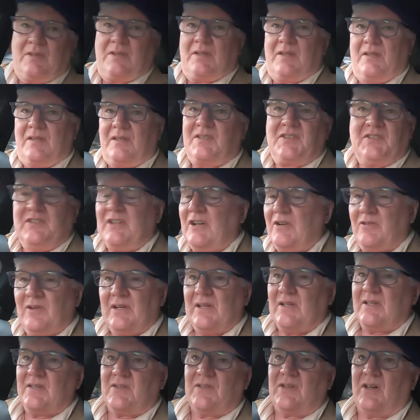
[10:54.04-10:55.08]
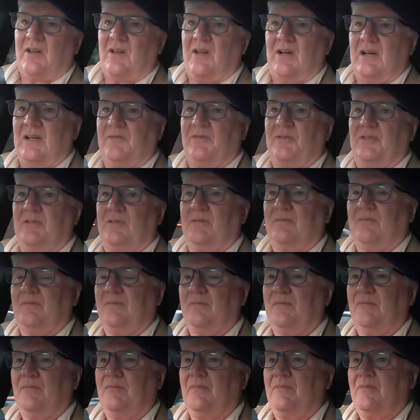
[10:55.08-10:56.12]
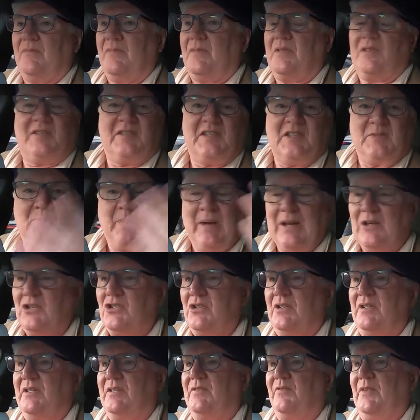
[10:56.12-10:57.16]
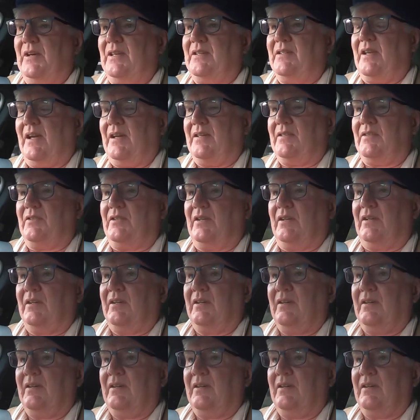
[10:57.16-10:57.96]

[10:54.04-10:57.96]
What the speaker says: The steering is delightful. The suspension is fantastic.